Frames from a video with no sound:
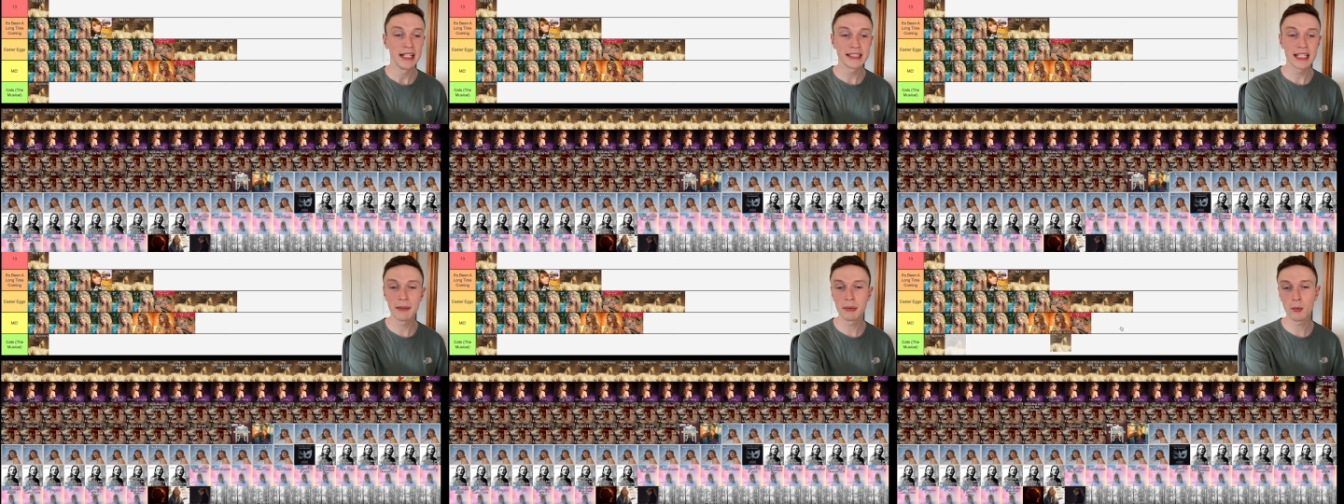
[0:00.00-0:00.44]

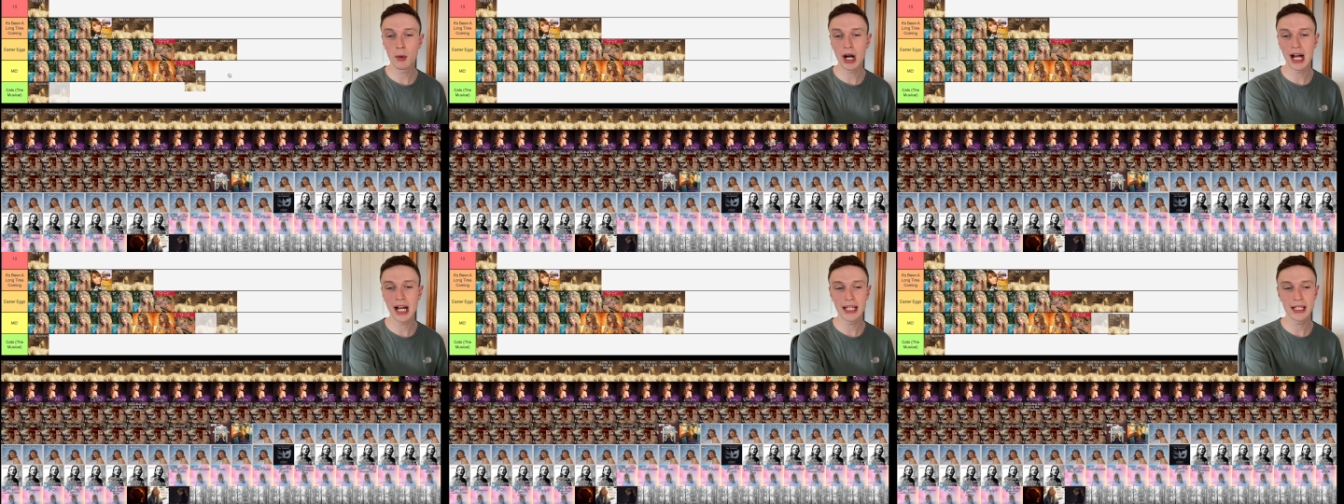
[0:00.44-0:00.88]
Tell me
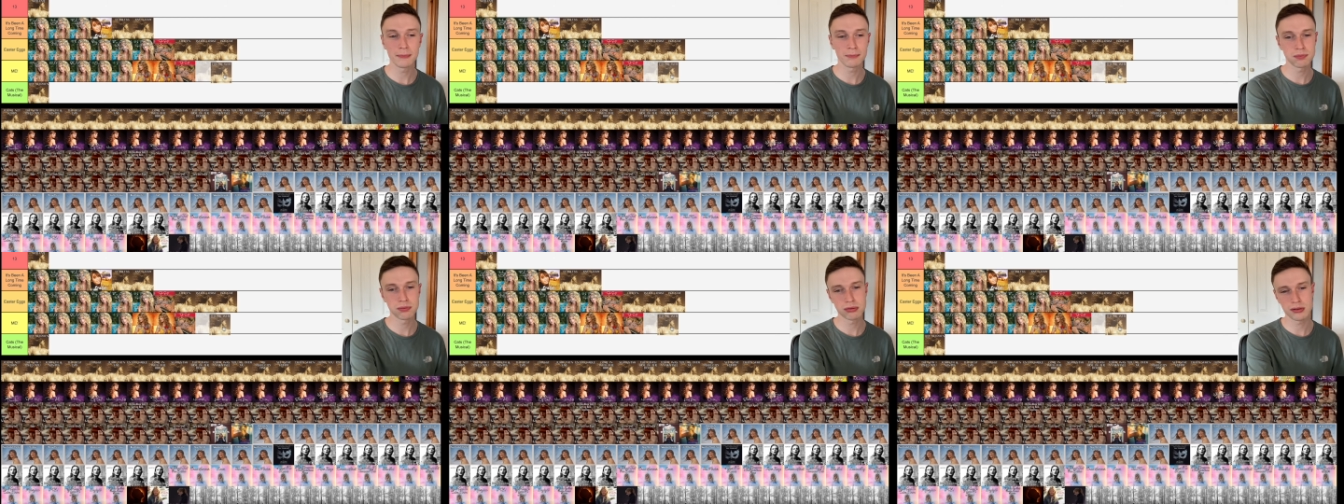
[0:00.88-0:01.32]
why,
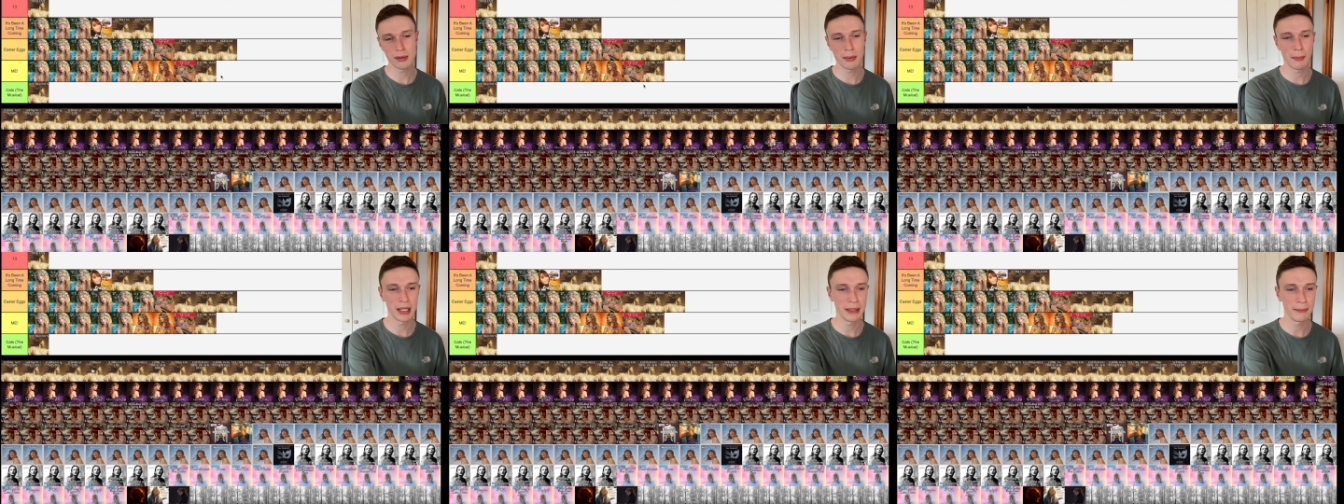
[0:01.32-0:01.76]

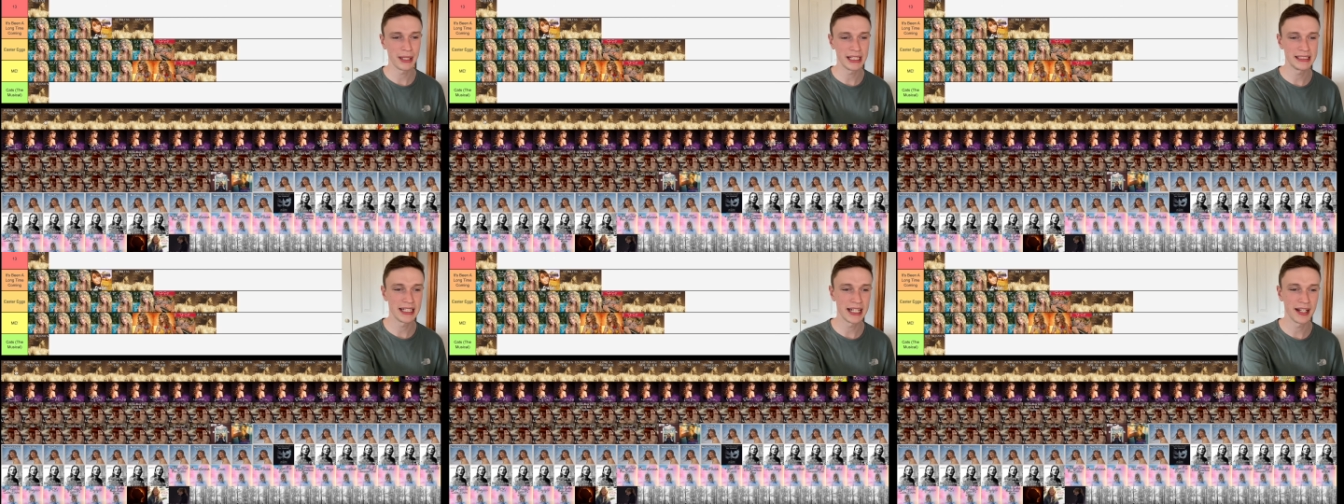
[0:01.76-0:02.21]
probably me
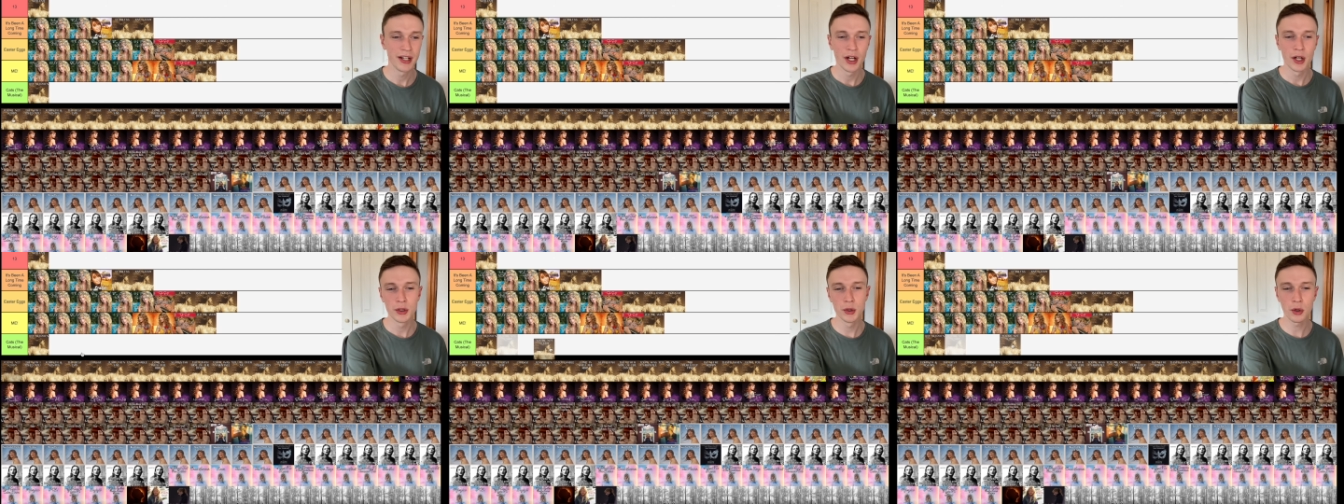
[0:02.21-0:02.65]
tier.
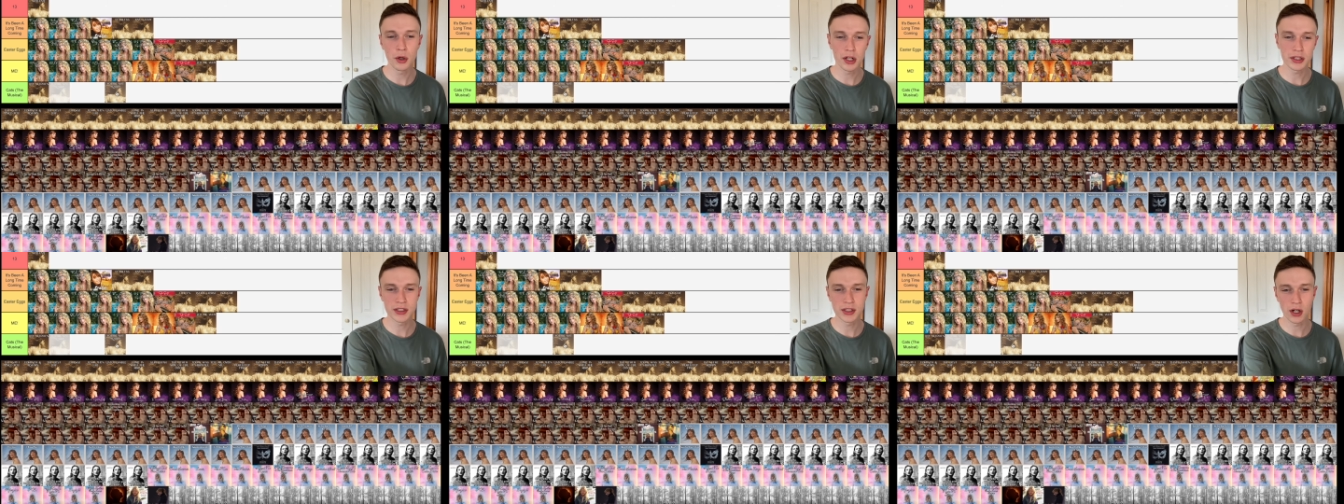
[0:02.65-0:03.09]
You're
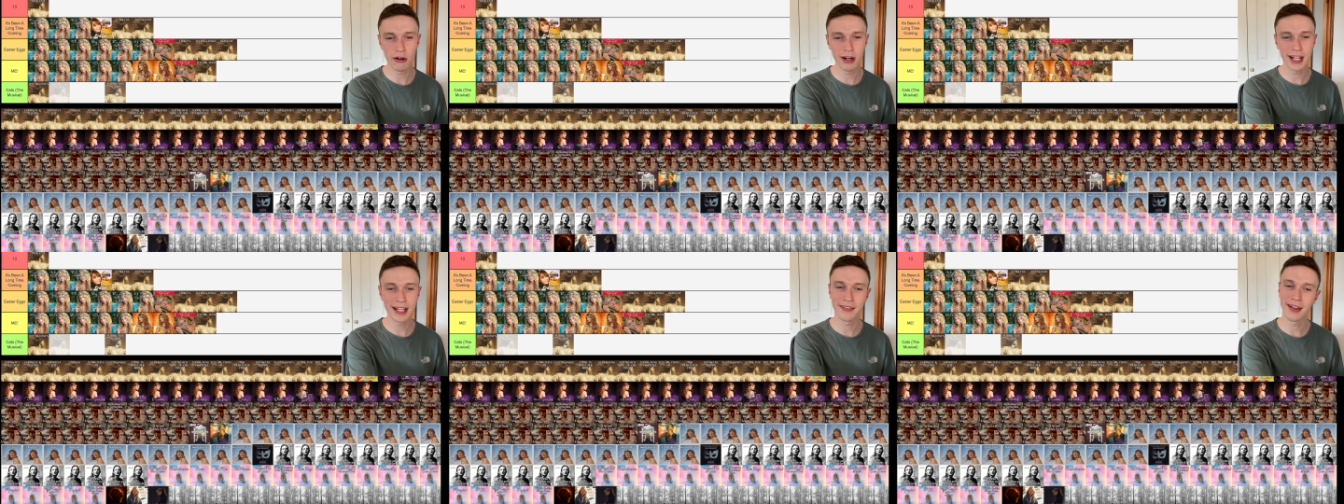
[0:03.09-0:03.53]
not
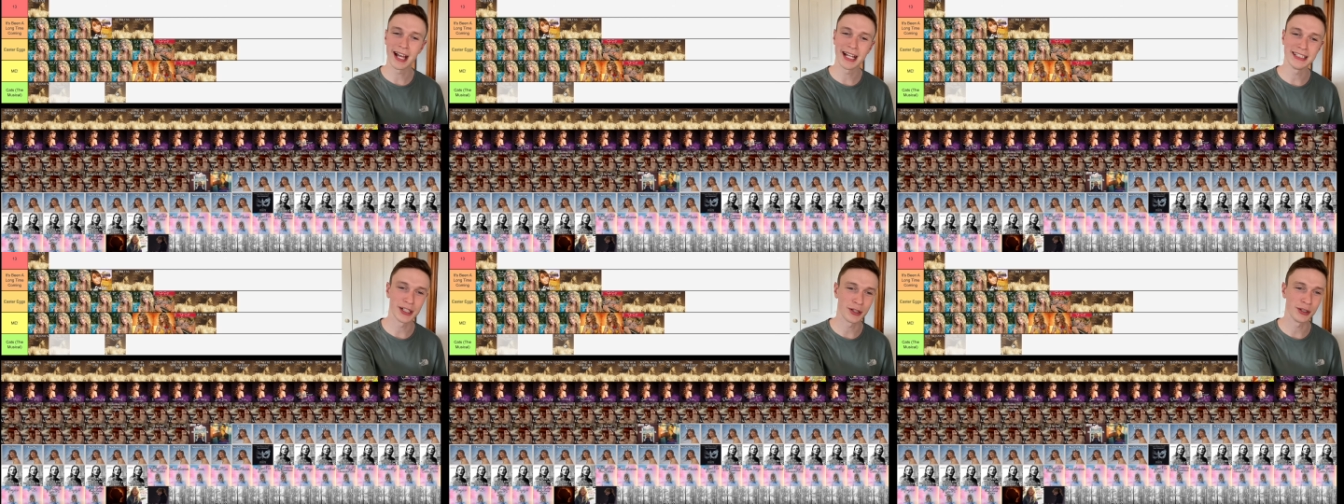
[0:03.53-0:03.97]
sorry, that
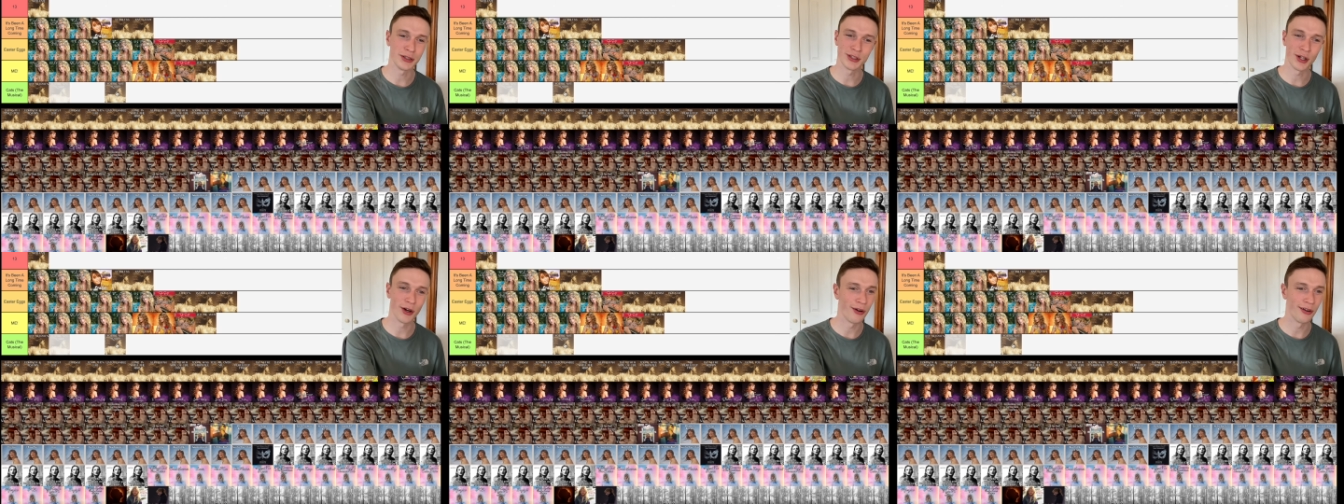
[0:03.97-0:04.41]
is a good
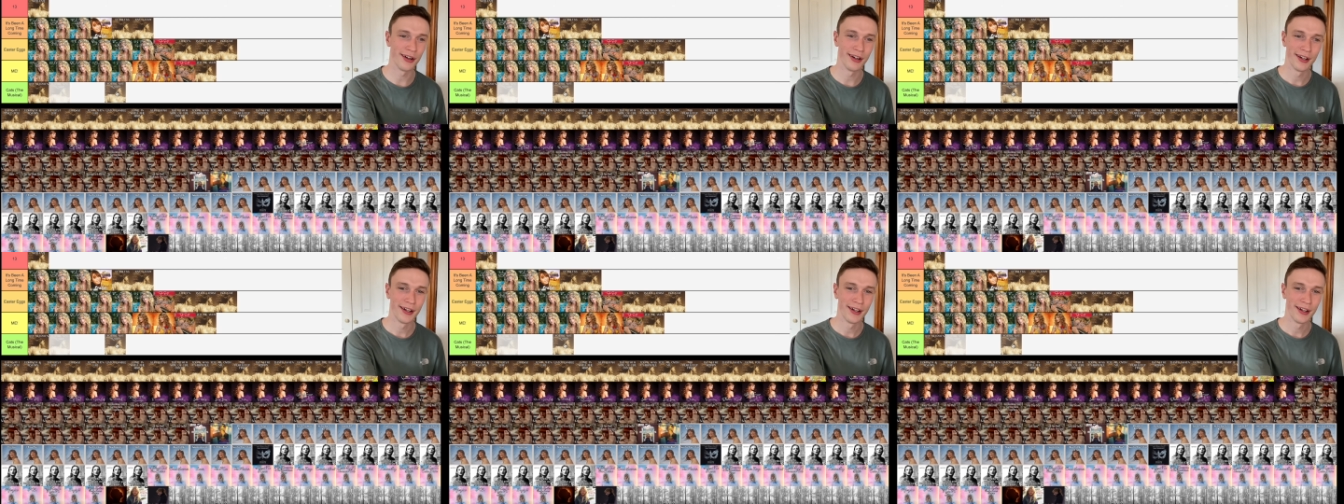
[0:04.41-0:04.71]
song.